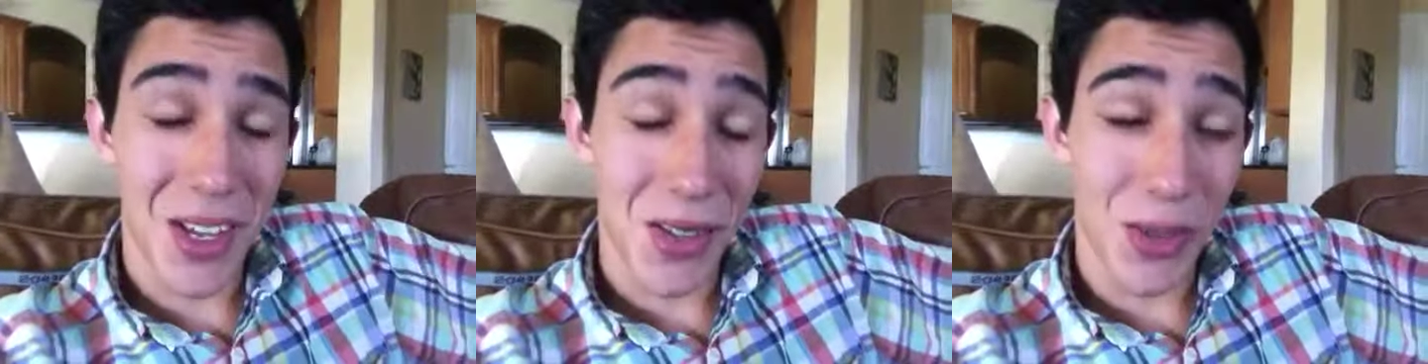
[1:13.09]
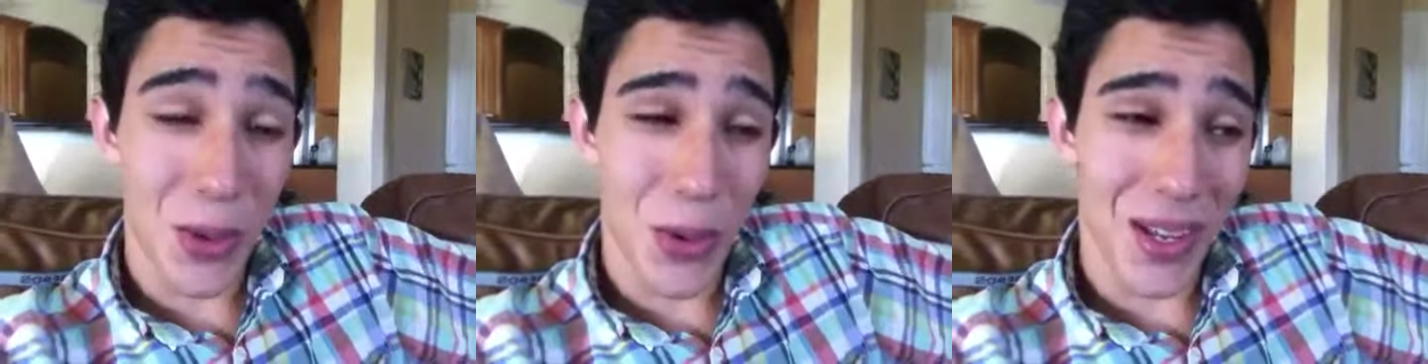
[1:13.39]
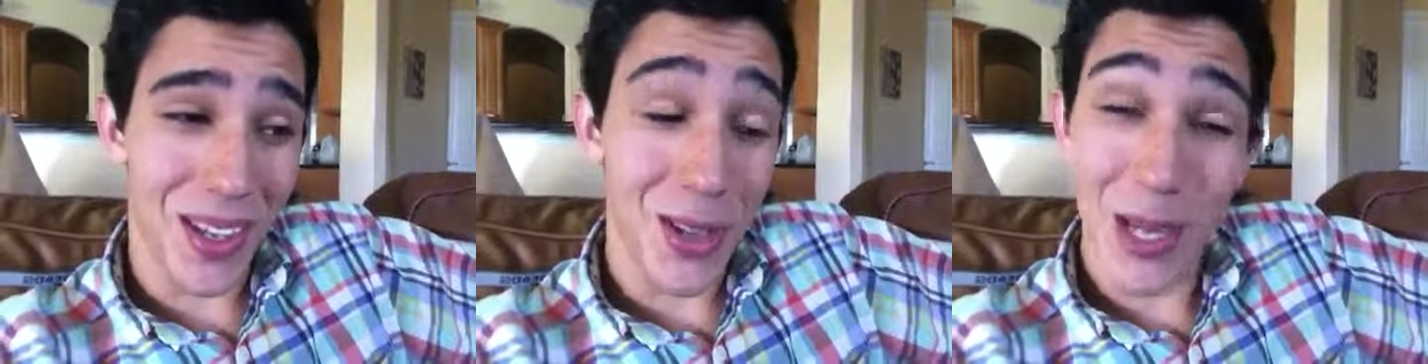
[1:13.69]
So,
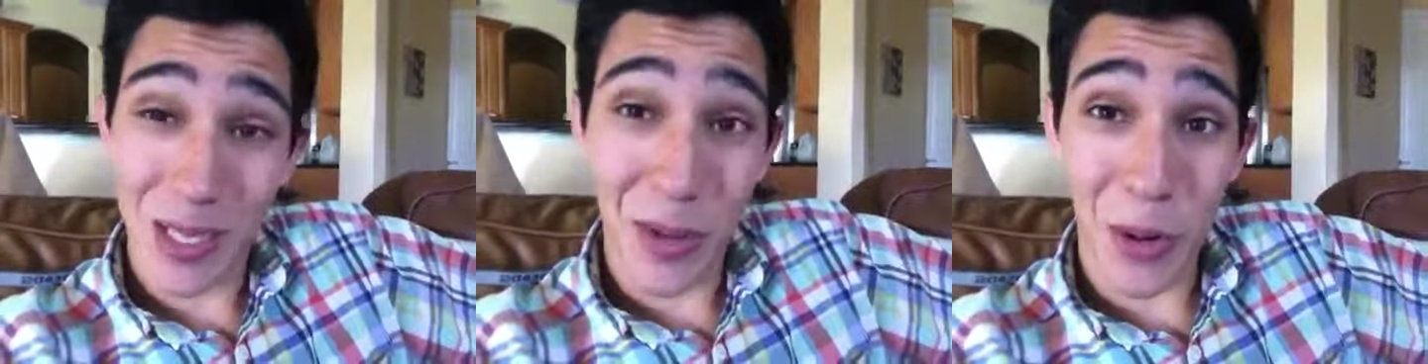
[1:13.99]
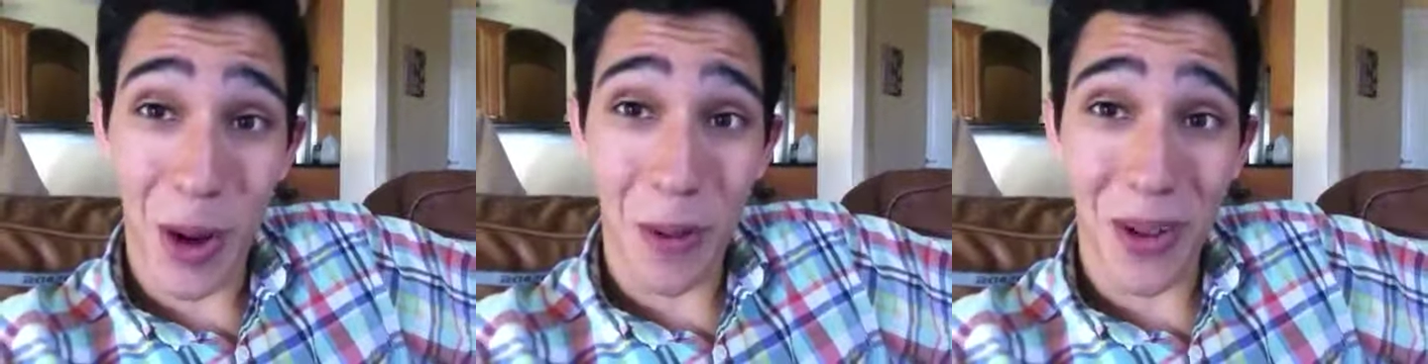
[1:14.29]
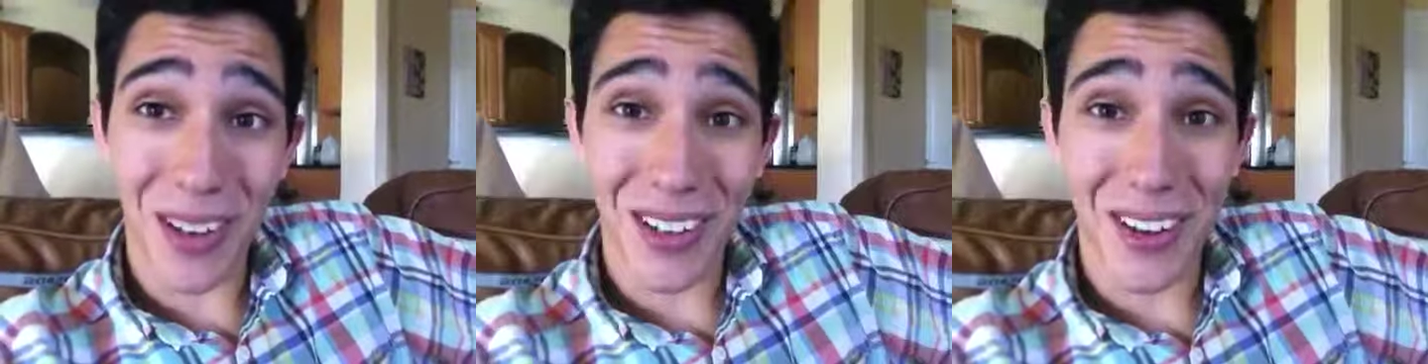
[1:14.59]
uh, you guys have a great
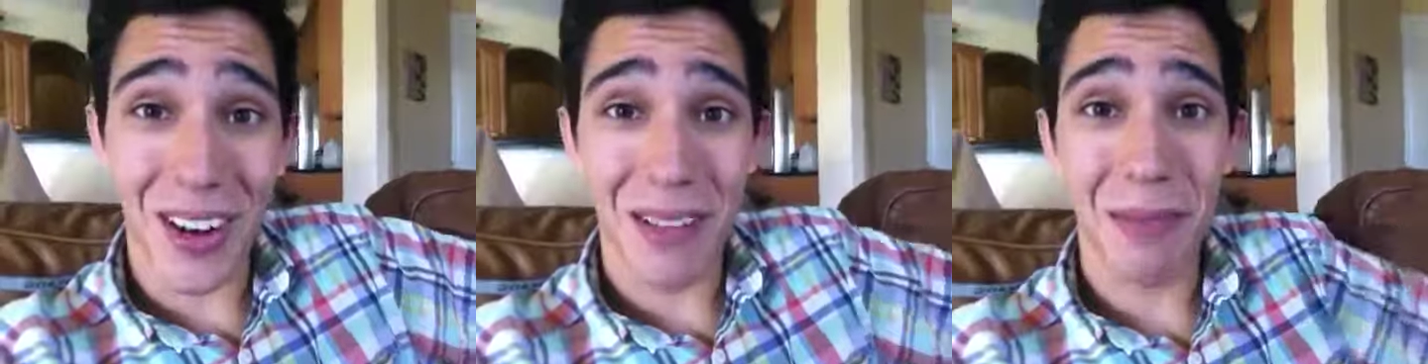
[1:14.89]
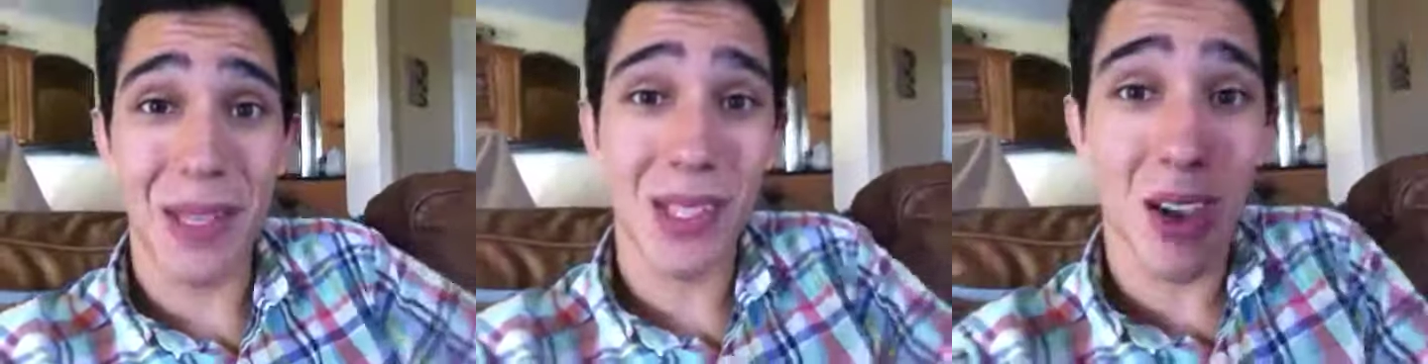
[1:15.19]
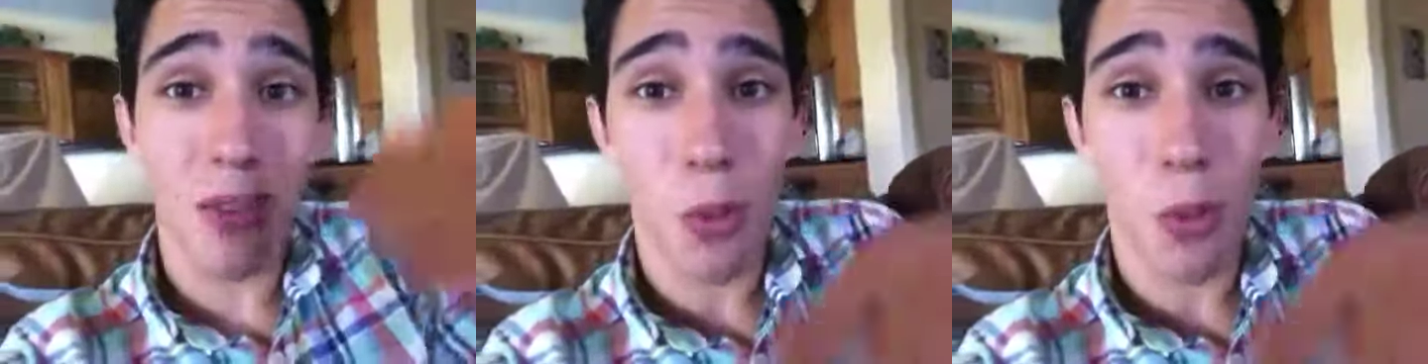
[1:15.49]
one, alright? Peace out.